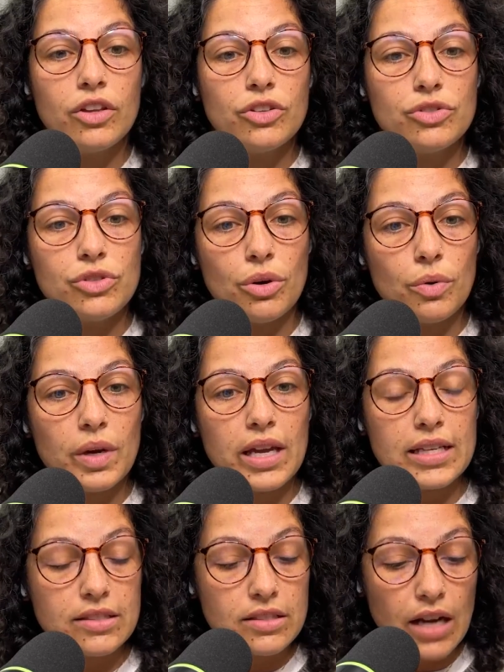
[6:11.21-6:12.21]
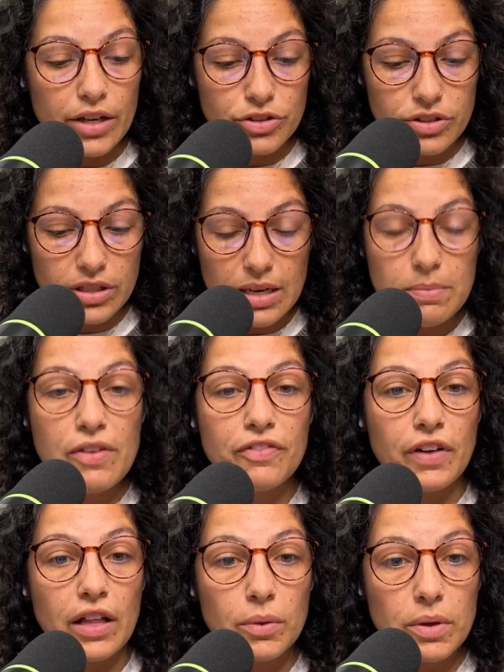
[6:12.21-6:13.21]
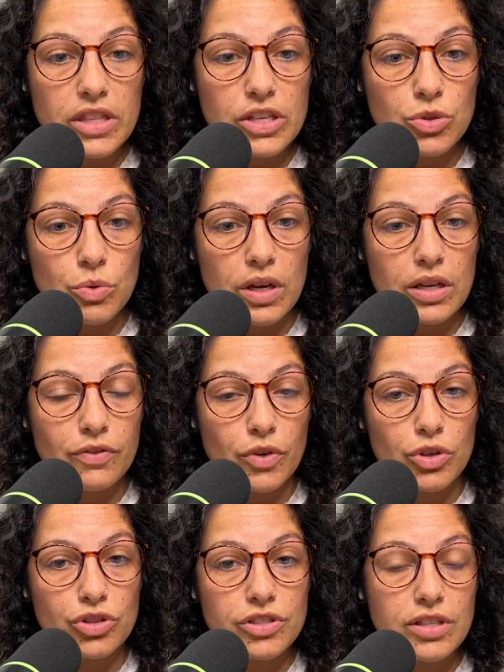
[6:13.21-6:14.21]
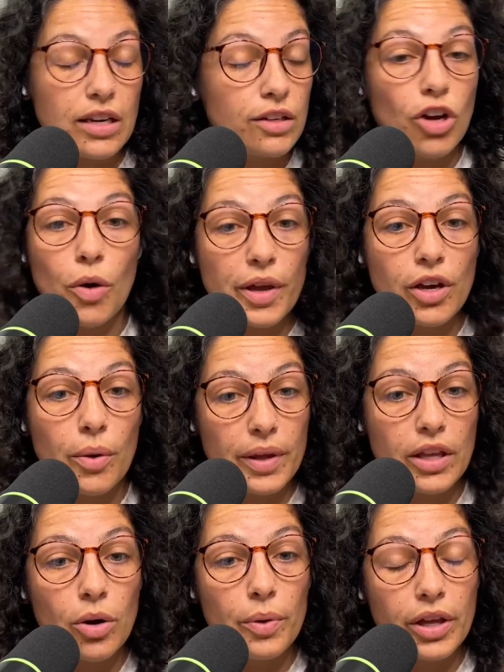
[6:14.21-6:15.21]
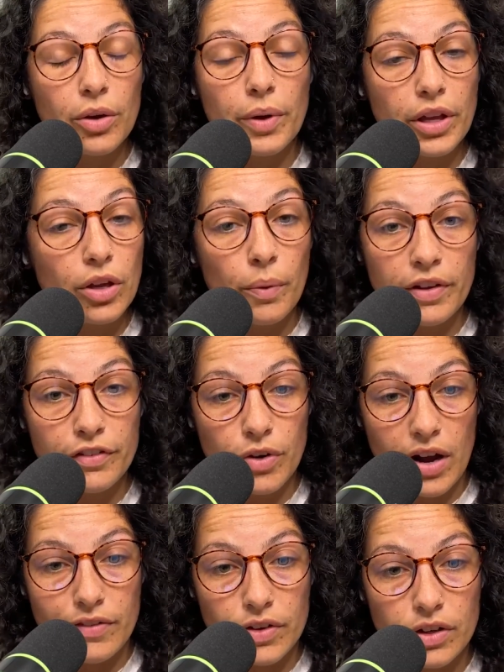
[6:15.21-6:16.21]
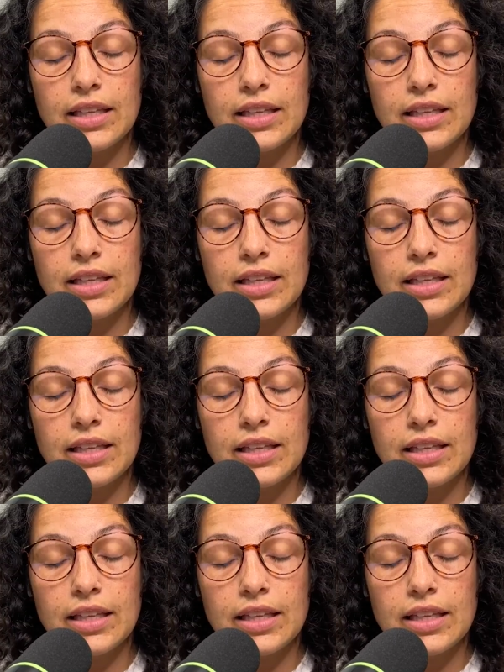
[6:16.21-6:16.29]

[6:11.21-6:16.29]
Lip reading: So it's not just going to be following these creative urges and going forever.